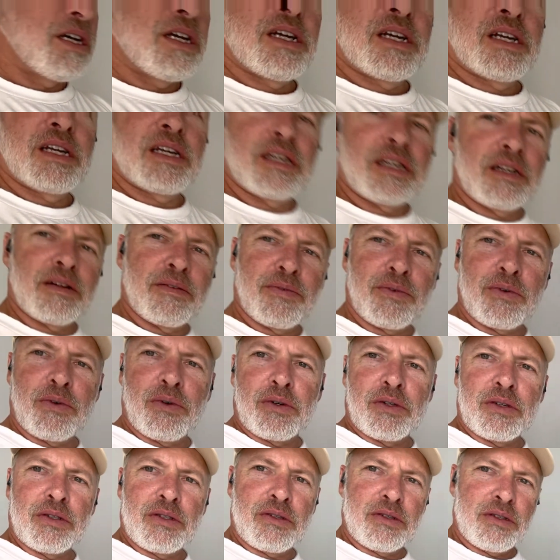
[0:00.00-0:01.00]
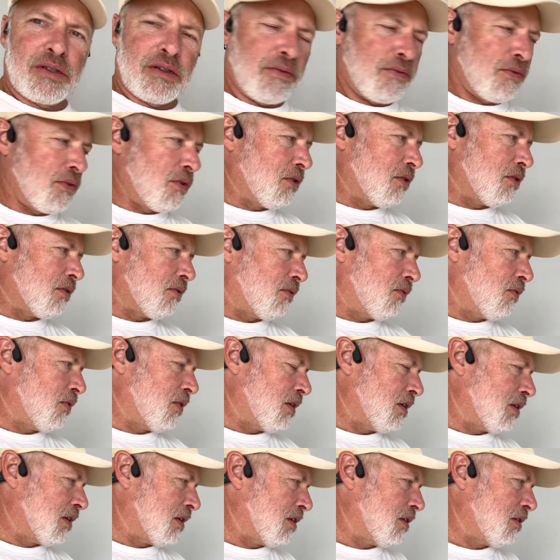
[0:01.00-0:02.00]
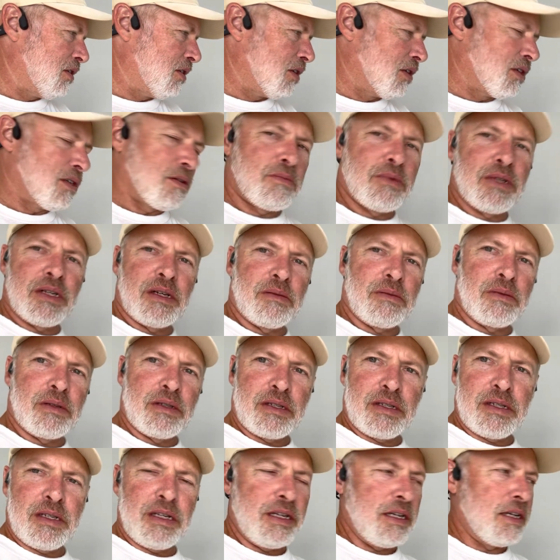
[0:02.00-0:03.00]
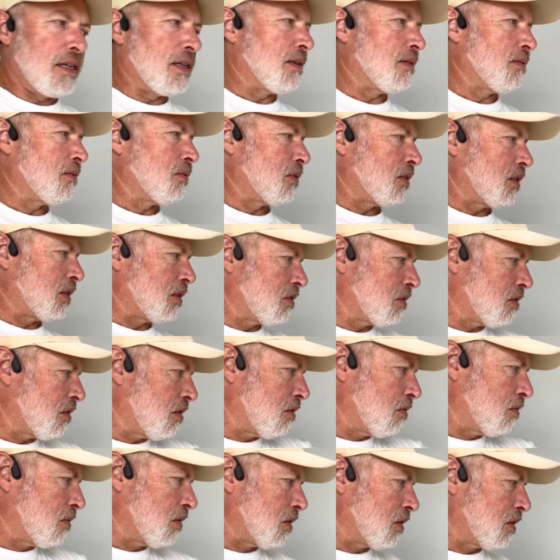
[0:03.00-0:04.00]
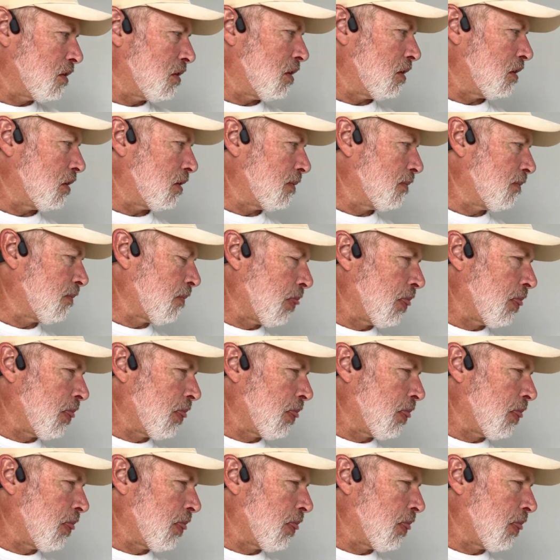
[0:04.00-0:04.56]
And of course, if you can feel it, you're gonna be able to see it when it's all one color.